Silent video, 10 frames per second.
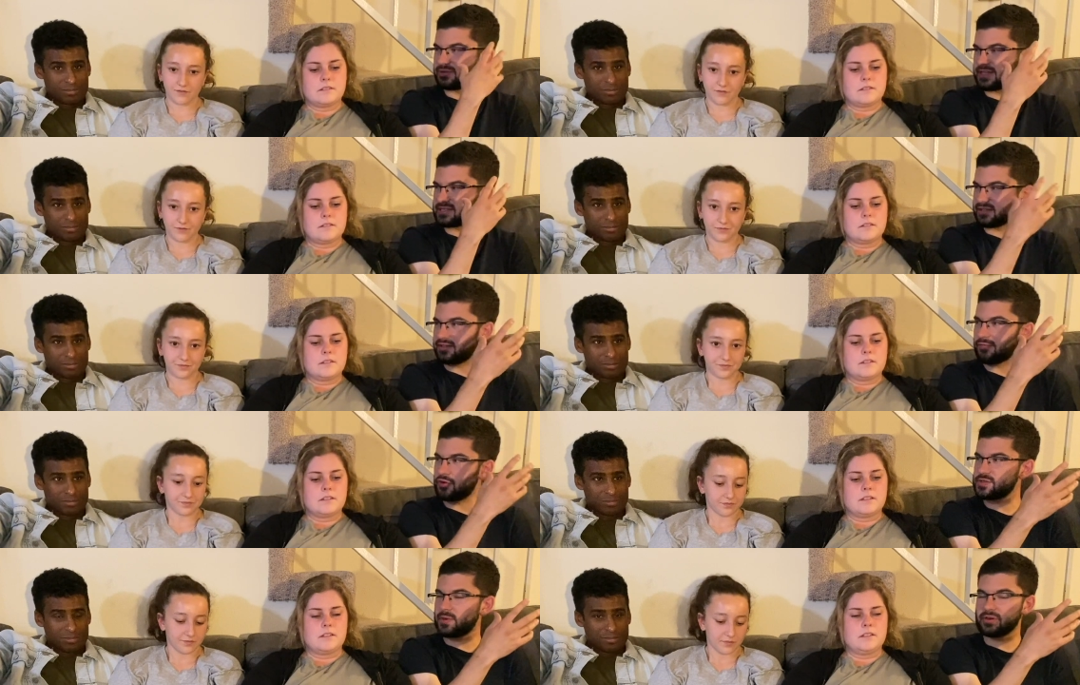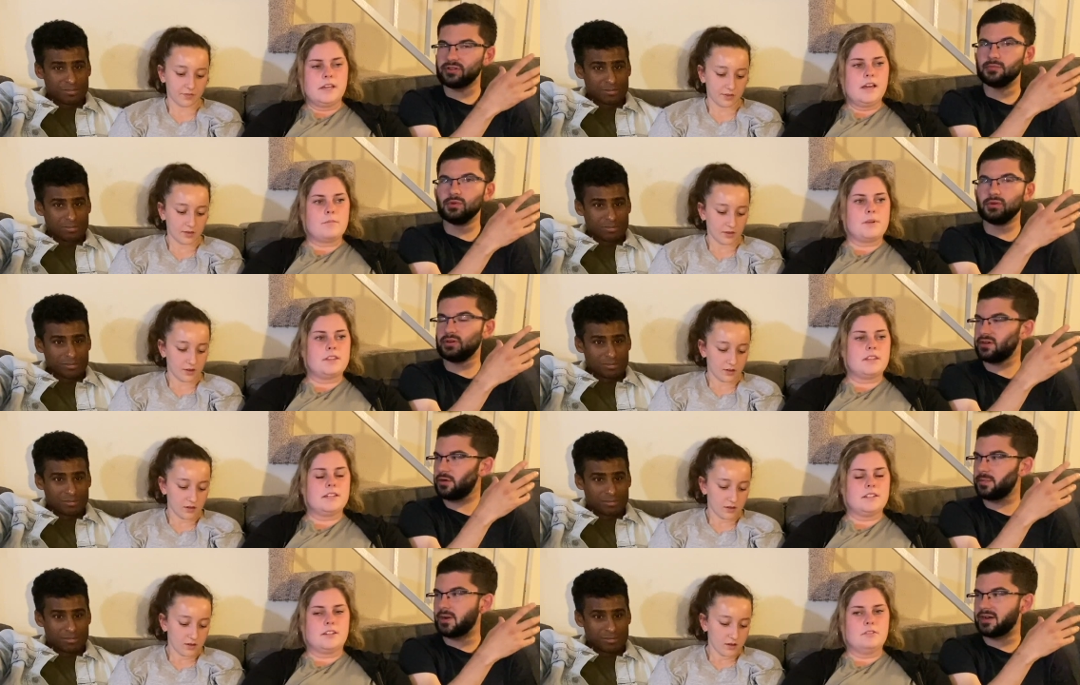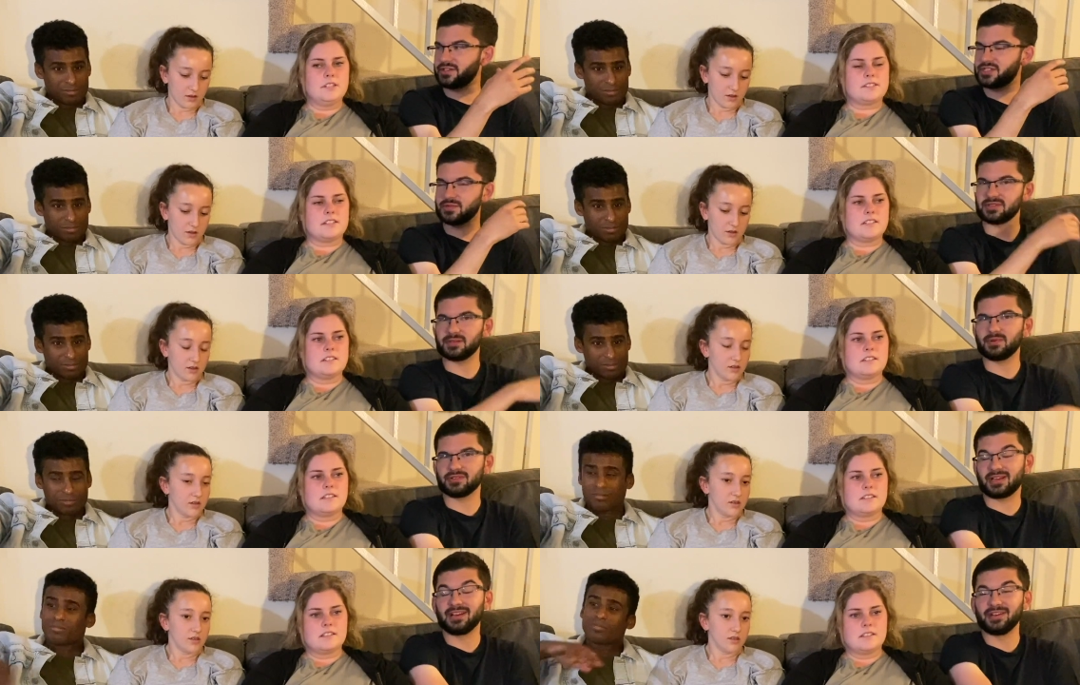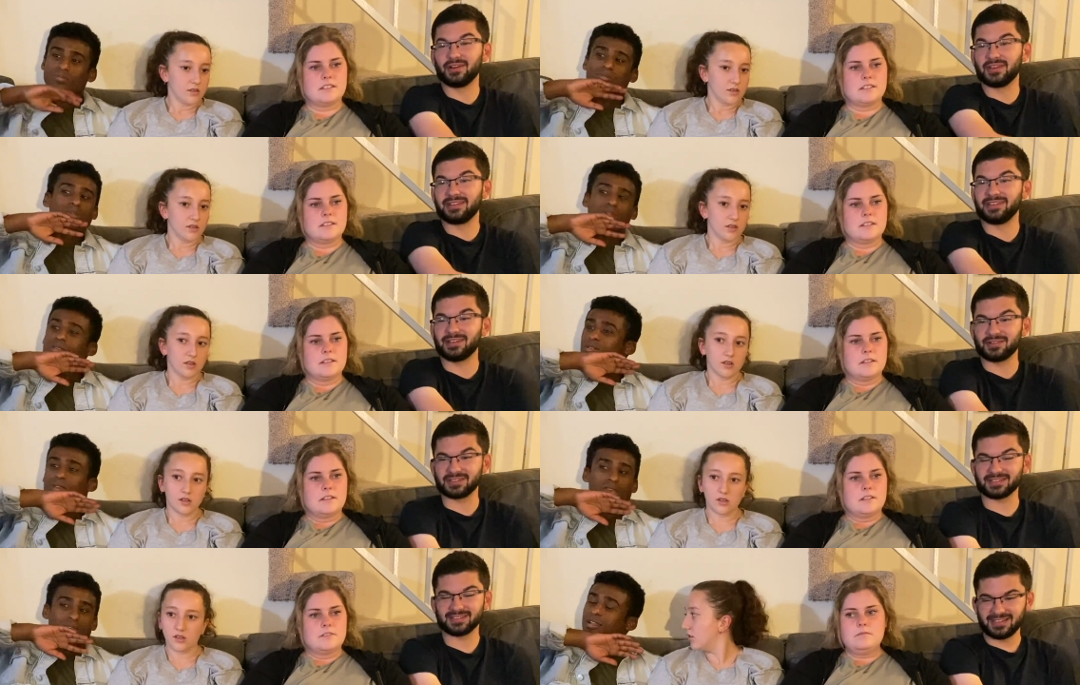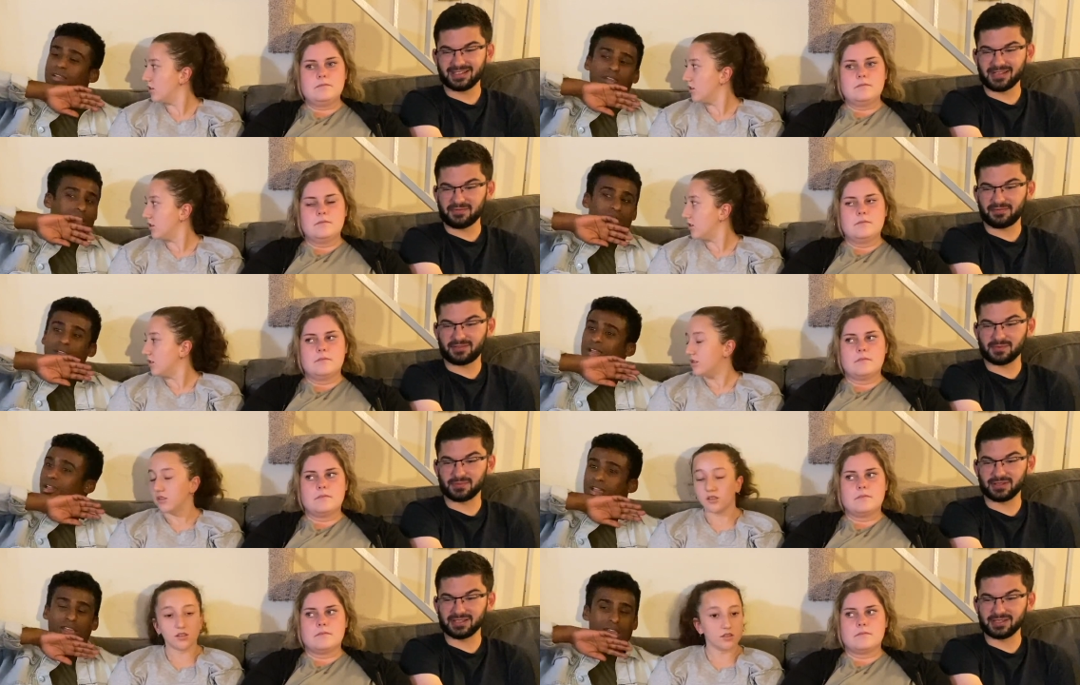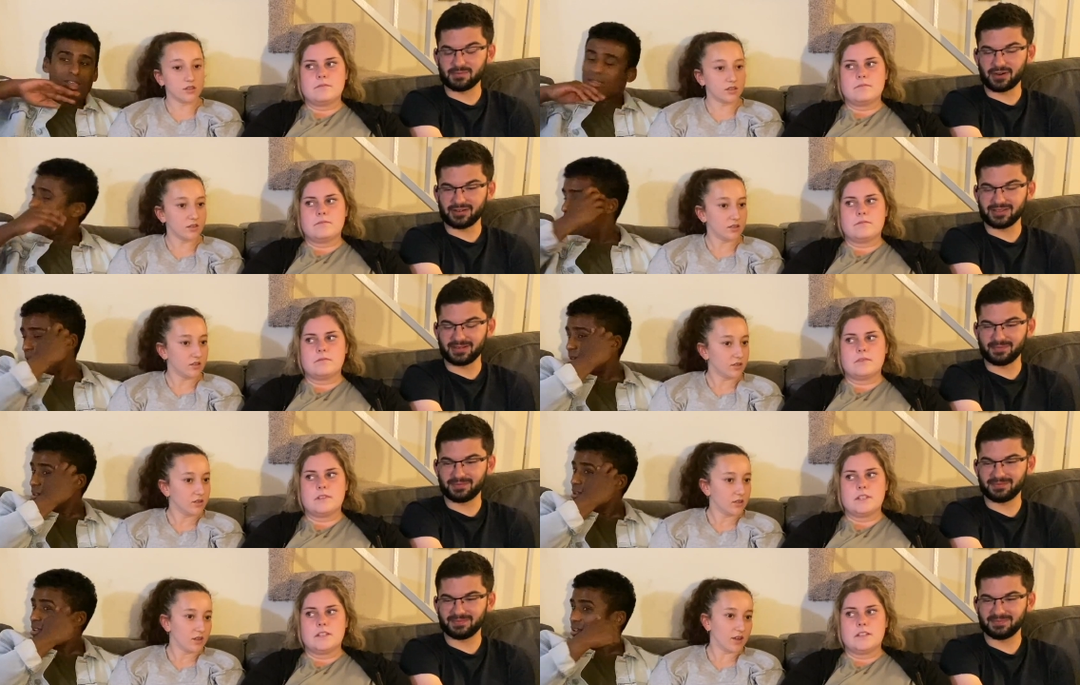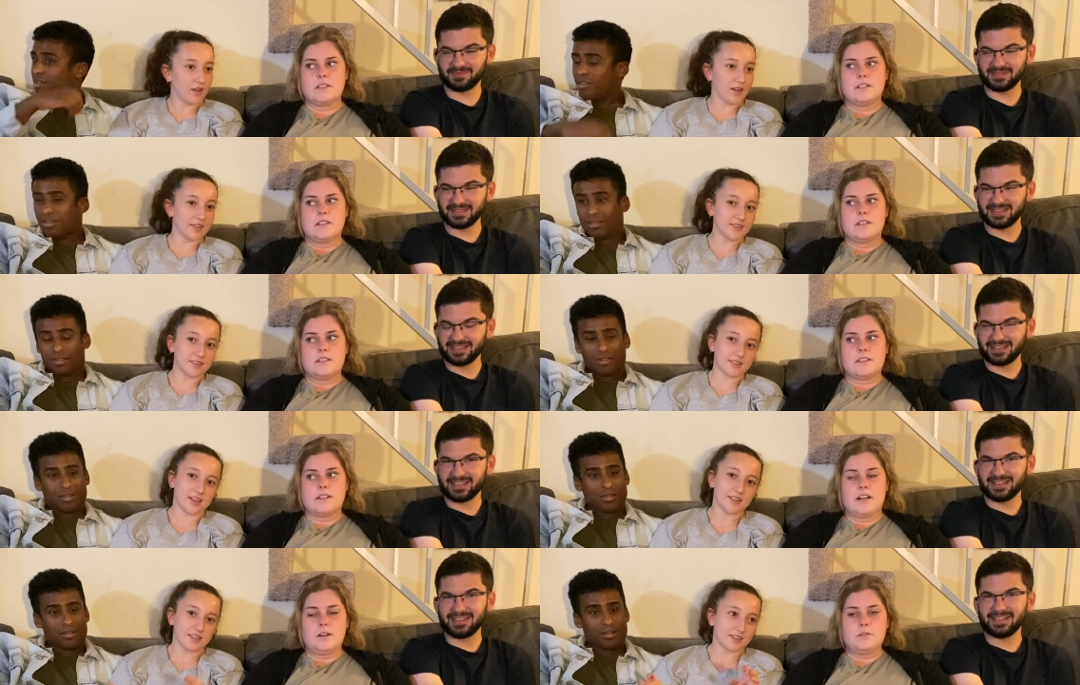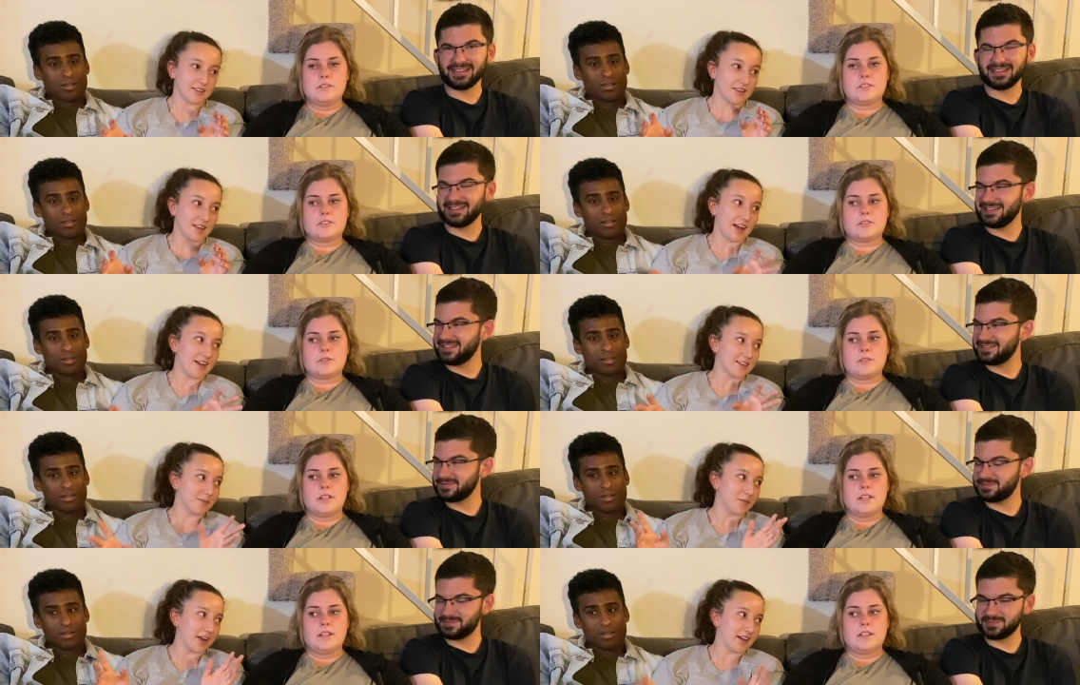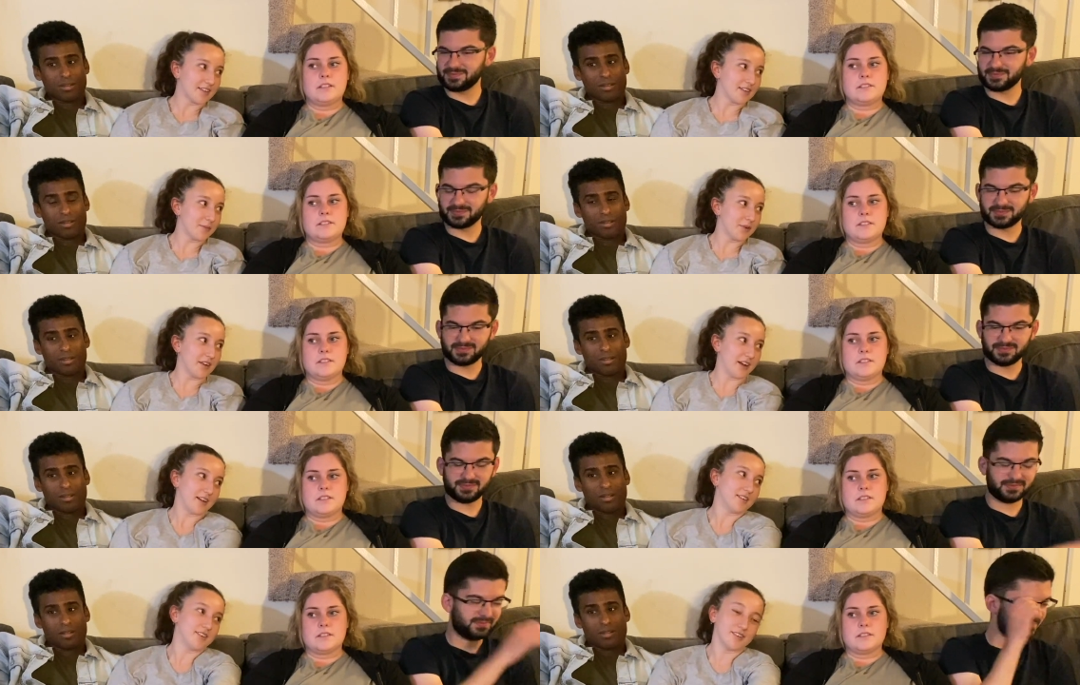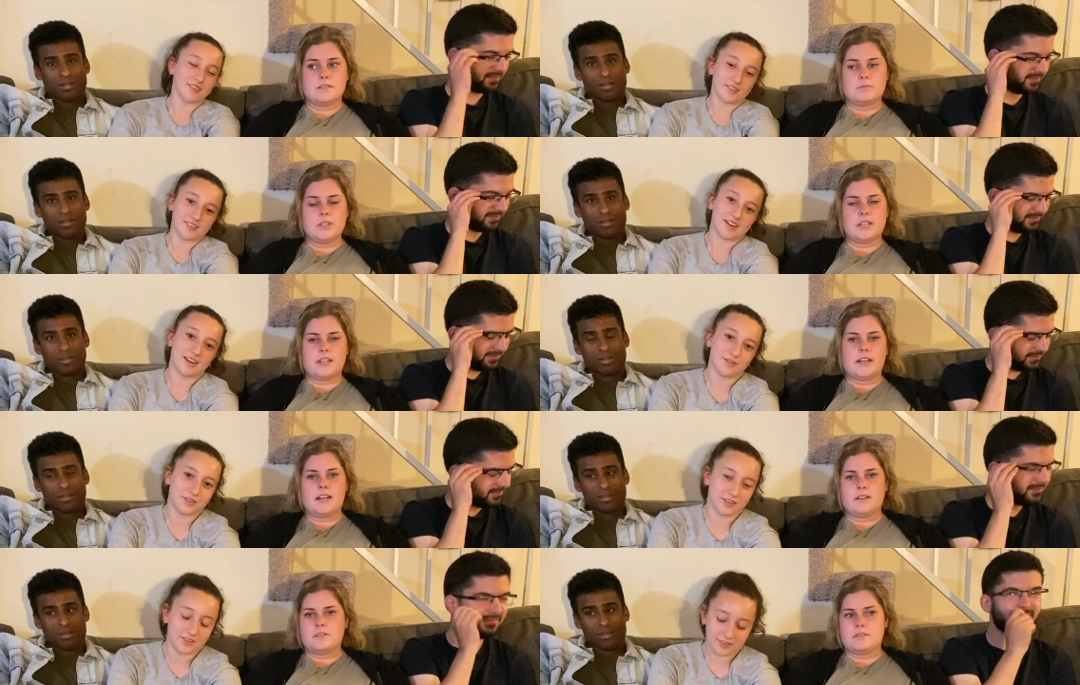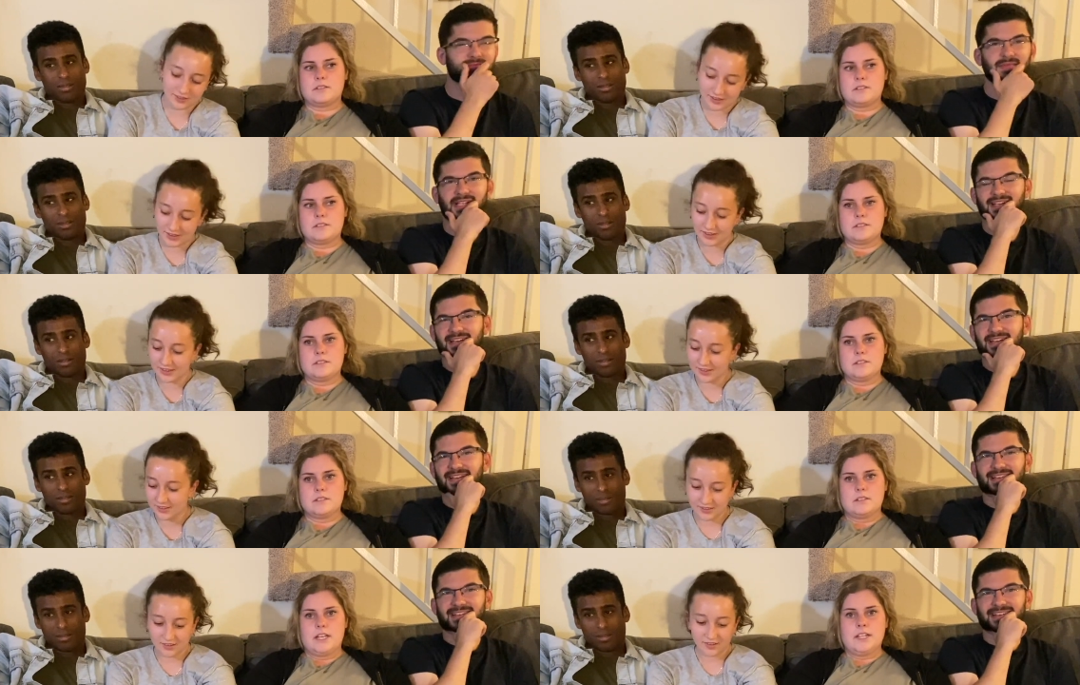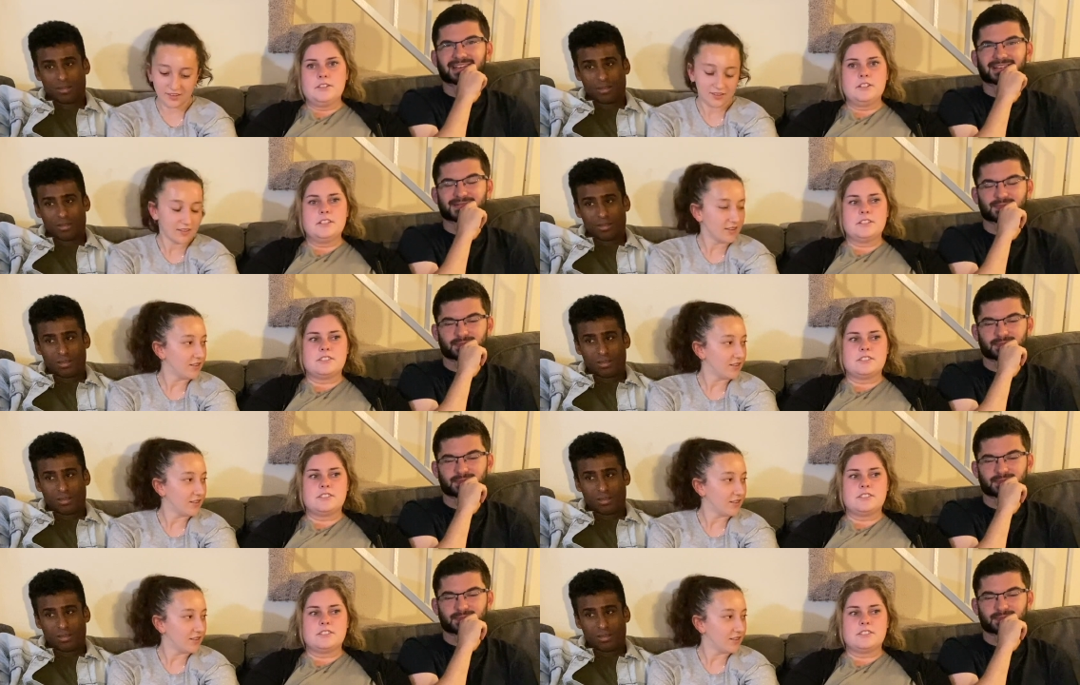Speaker 1: That's like the first part of yeah, the, but they didn't notice it. Supposed, I know they didn't notice and they've completely buried them.
Speaker 2: Unless the sand that isn't that crazy. compacted, but I don't know. But like I how? Feel, yeah. And yeah. they're in there